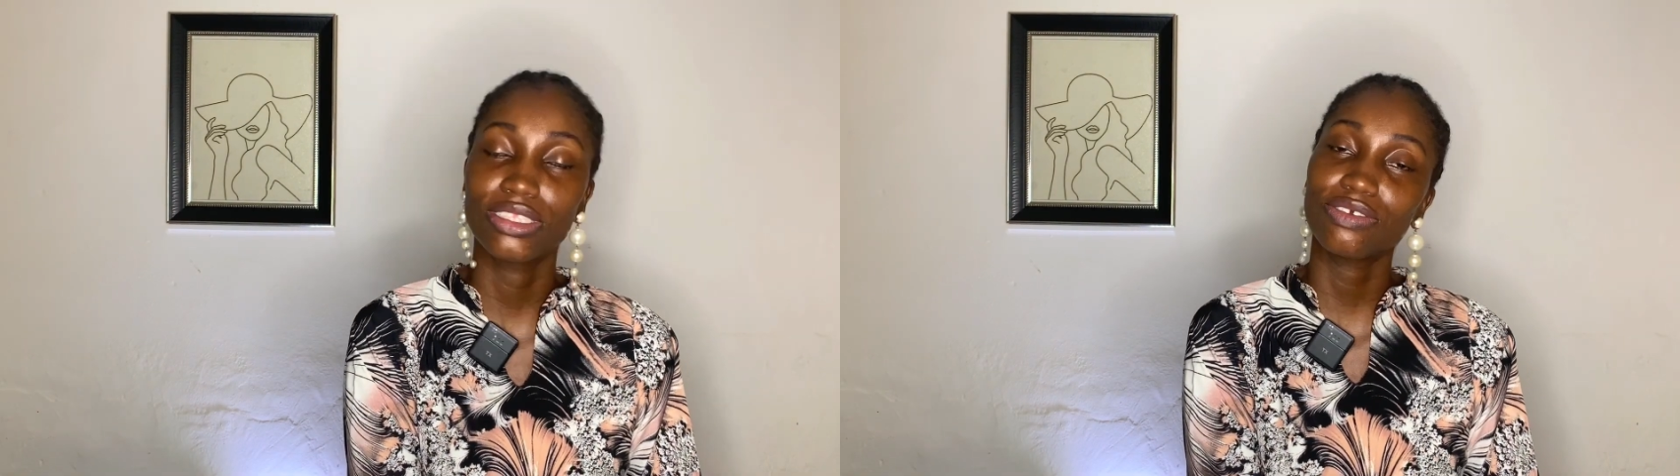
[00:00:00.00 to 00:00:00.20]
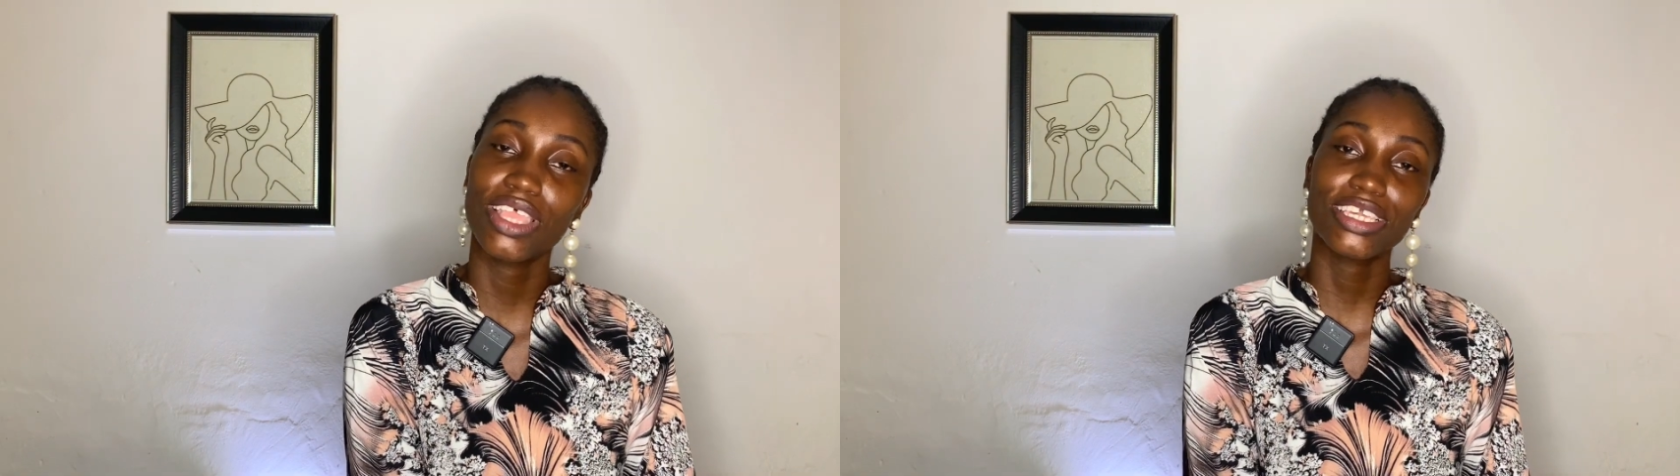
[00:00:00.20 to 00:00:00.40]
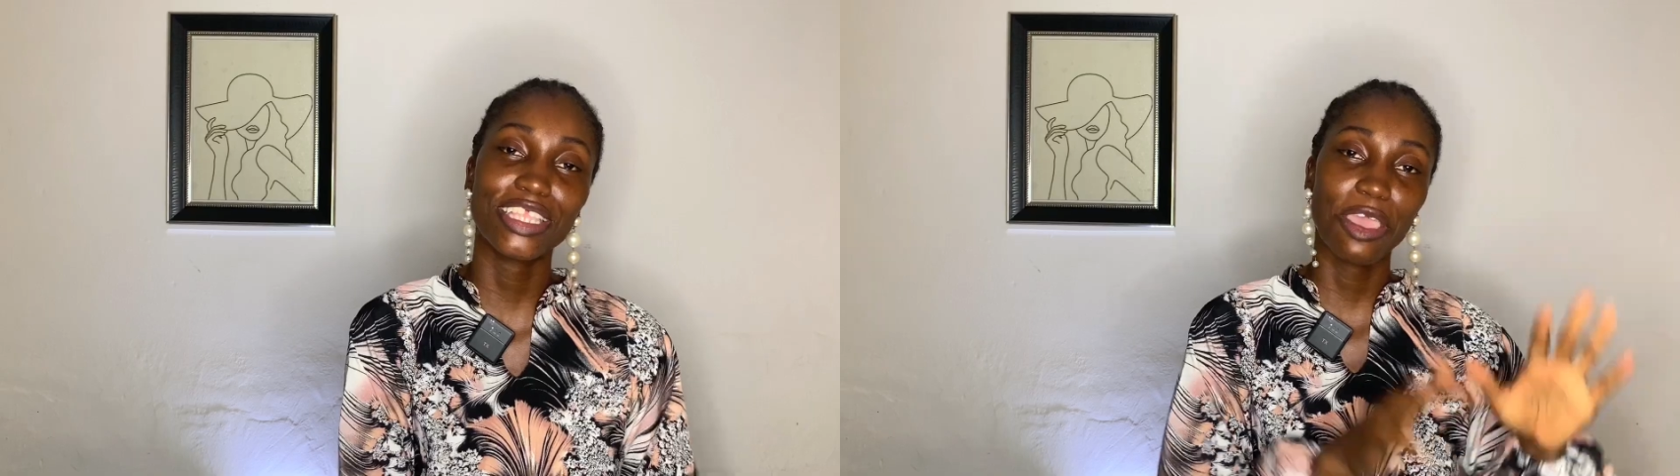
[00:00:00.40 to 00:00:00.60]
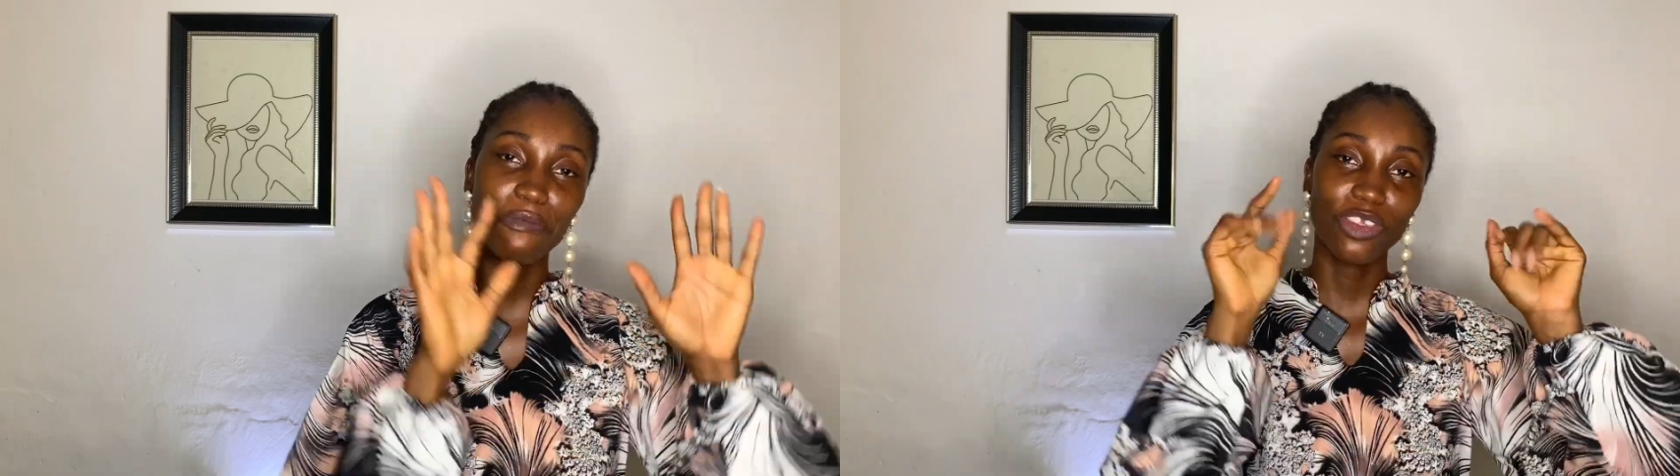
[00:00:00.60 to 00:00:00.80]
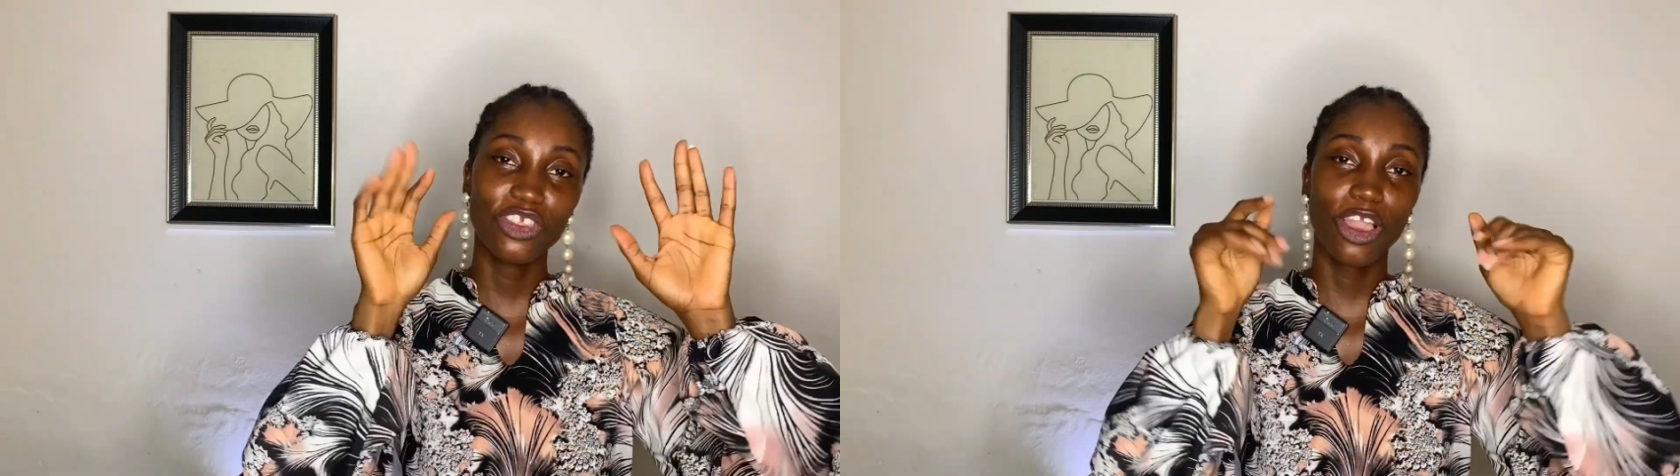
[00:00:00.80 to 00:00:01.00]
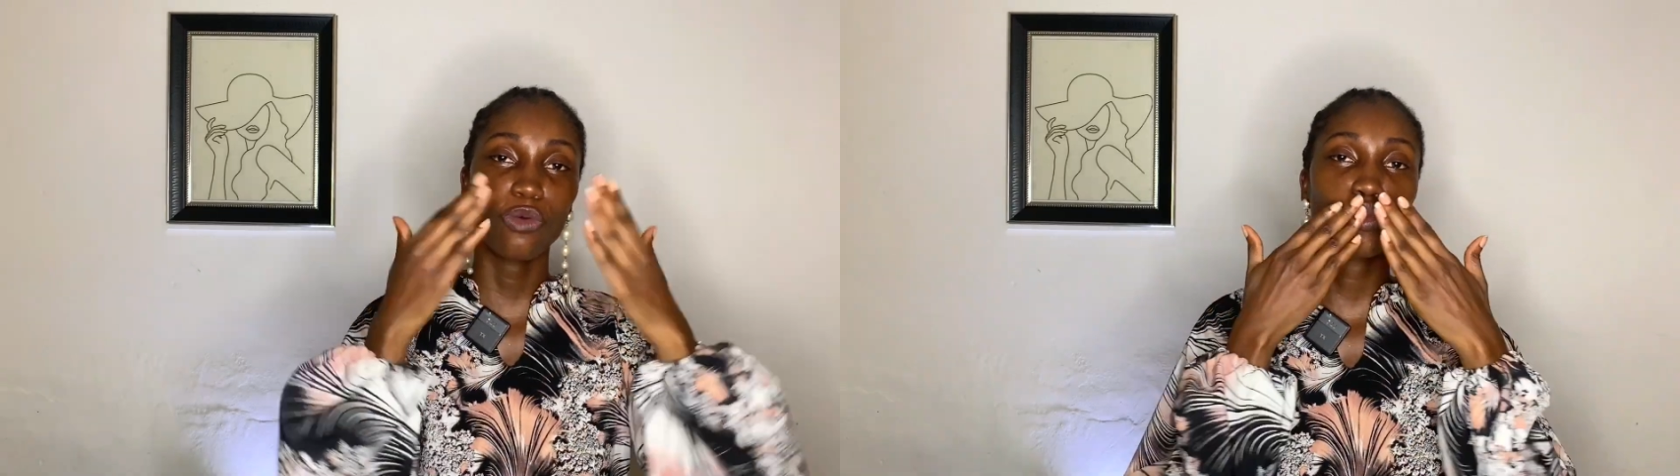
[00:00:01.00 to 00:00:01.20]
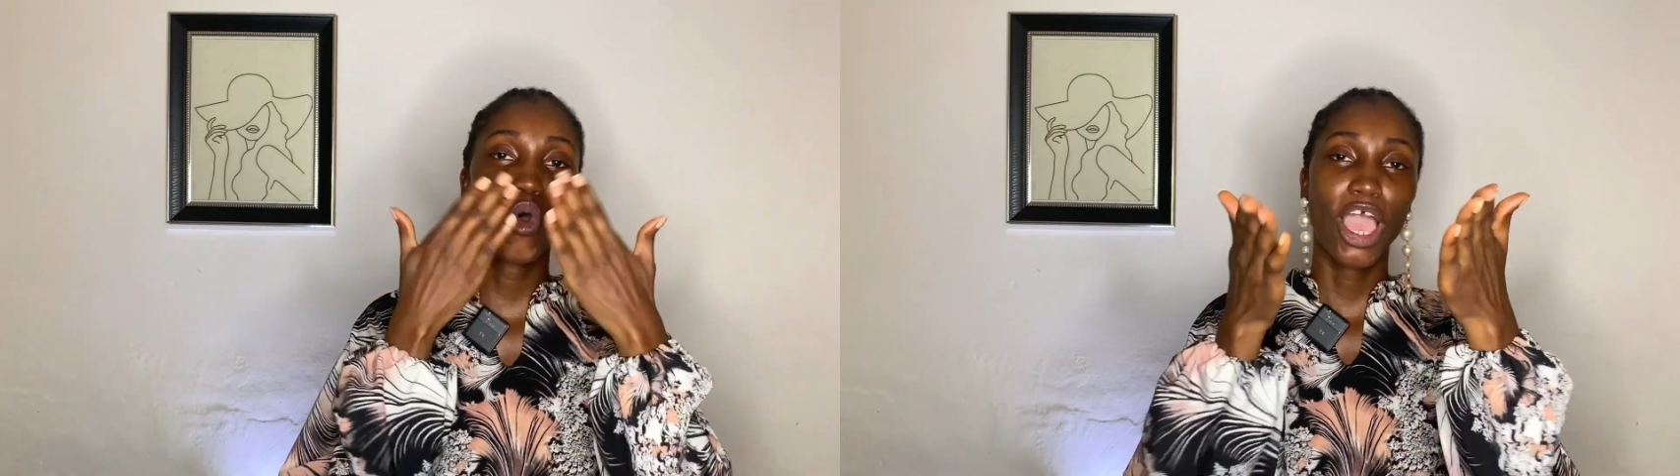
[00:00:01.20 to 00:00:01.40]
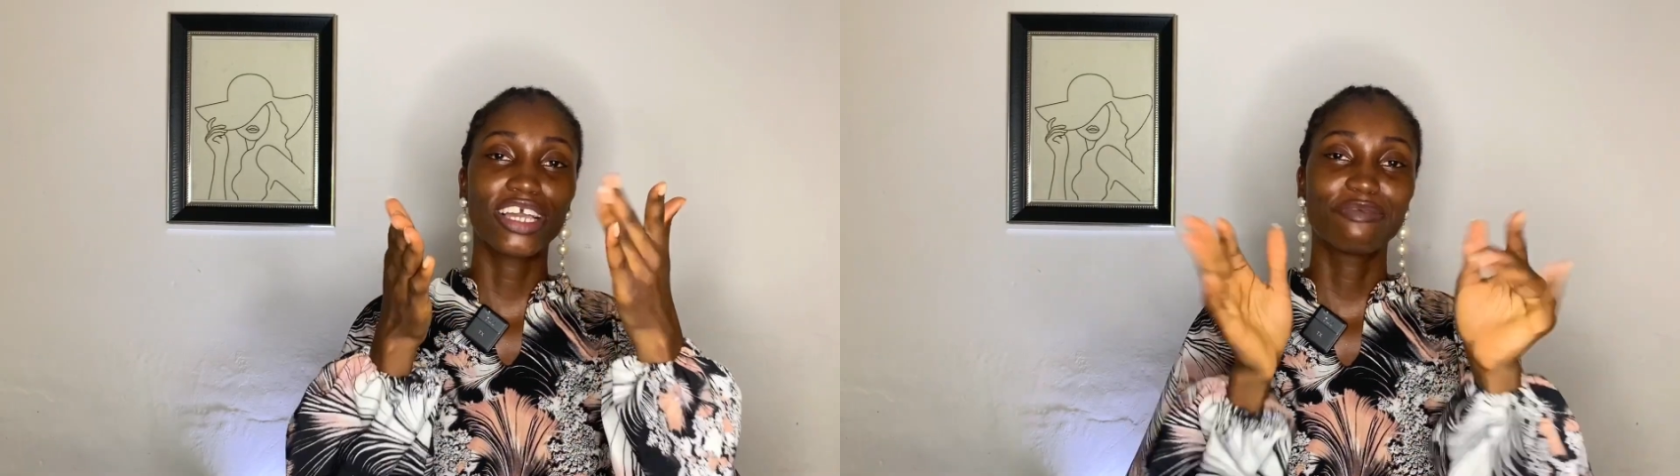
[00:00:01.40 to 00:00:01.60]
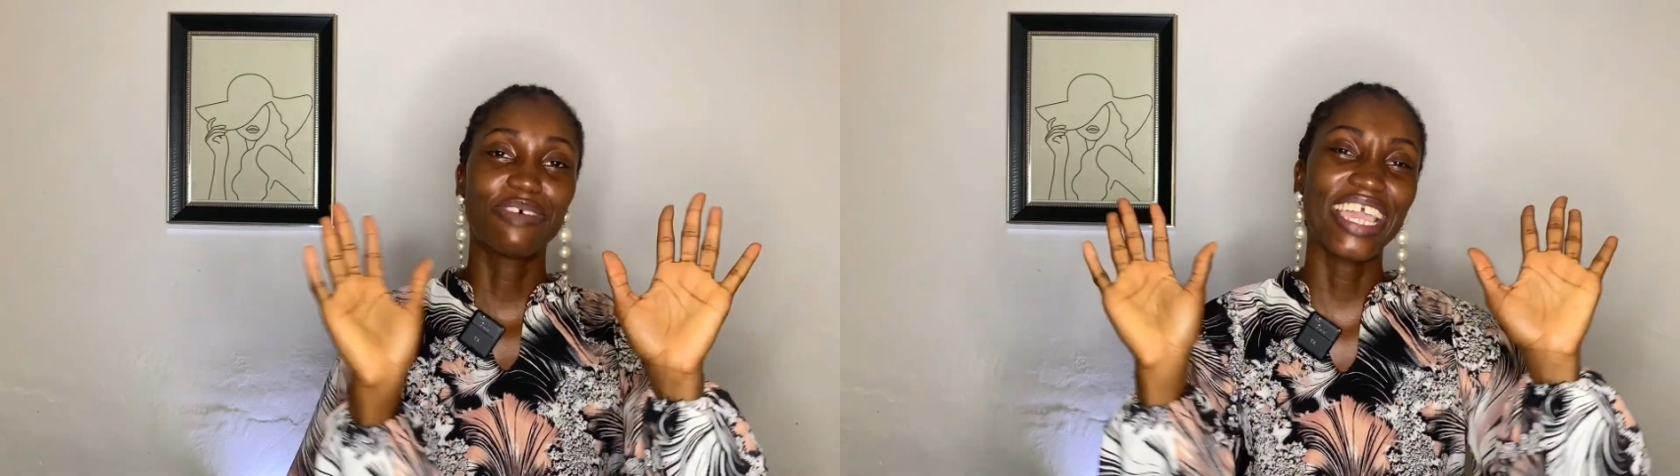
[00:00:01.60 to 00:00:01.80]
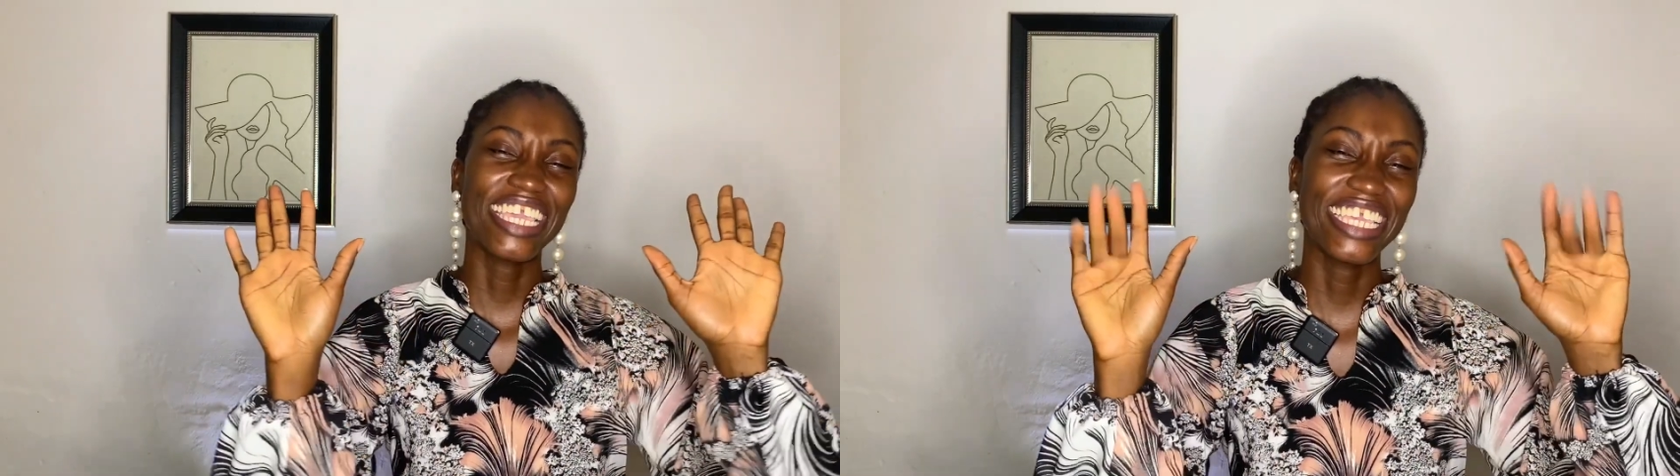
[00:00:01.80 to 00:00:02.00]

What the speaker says: Till next time, ciao, bye.